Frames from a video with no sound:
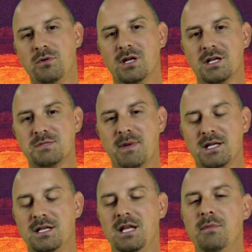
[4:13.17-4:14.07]
you can
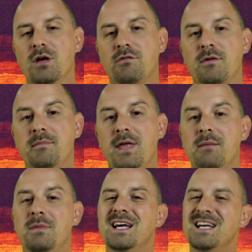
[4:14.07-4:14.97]
expect an email from
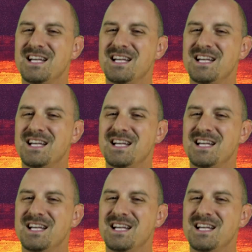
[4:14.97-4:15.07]
them.